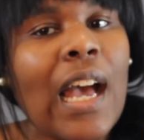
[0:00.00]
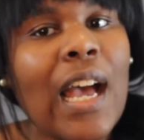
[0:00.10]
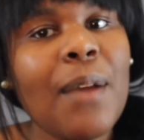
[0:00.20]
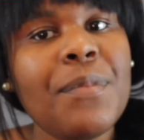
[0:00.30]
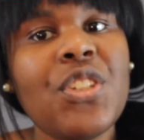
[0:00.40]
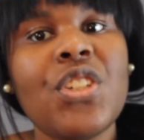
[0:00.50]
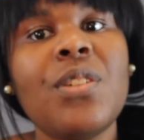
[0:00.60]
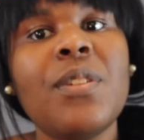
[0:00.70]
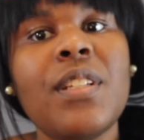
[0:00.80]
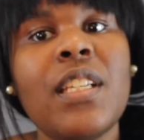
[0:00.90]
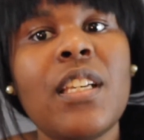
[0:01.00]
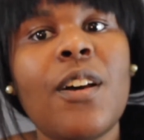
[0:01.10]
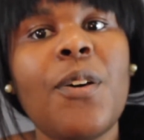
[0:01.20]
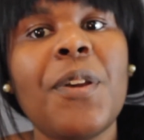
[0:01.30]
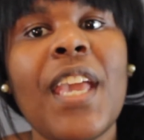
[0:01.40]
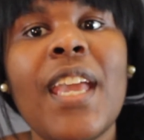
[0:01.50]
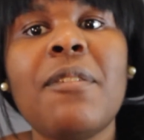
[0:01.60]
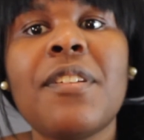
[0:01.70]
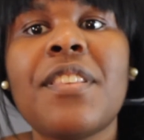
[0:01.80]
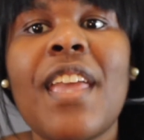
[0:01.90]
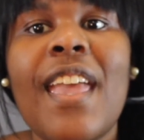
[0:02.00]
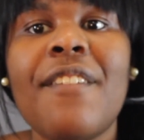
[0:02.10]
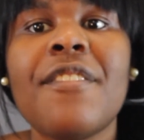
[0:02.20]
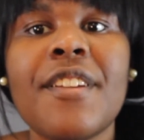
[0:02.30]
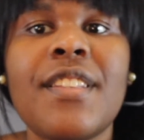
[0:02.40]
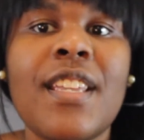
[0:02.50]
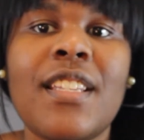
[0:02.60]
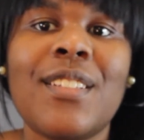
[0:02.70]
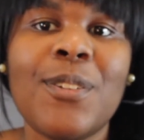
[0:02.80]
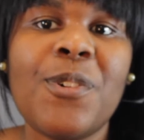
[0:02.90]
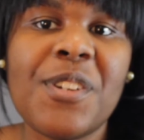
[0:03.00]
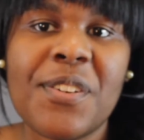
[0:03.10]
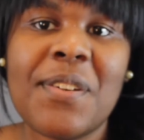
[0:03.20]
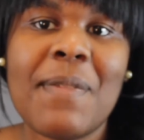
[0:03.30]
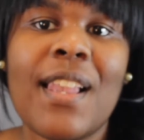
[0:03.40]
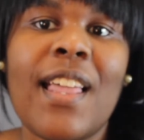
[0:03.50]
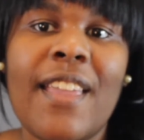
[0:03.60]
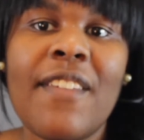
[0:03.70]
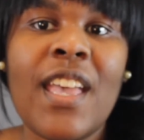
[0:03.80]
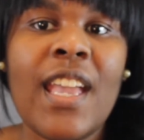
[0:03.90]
I'm genuinely okay with everything that's going on in my life,